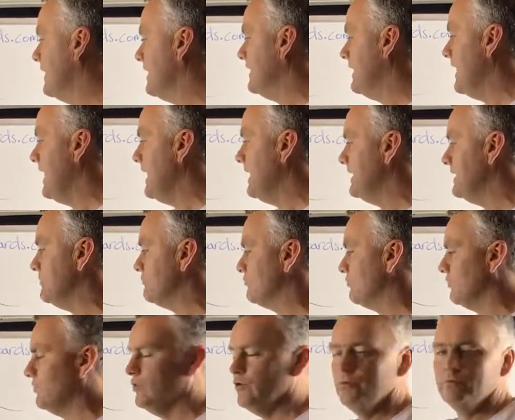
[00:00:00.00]
get any
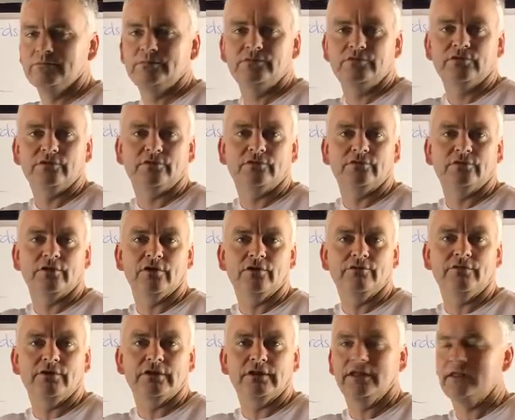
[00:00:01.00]
room to
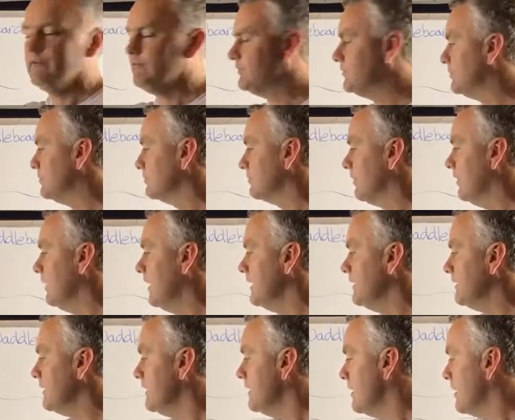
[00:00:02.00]
surf it left or
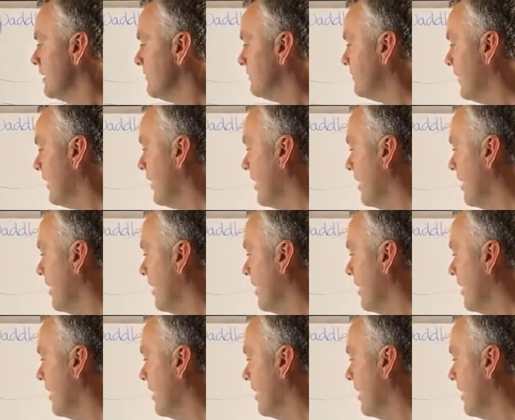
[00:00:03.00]
right. The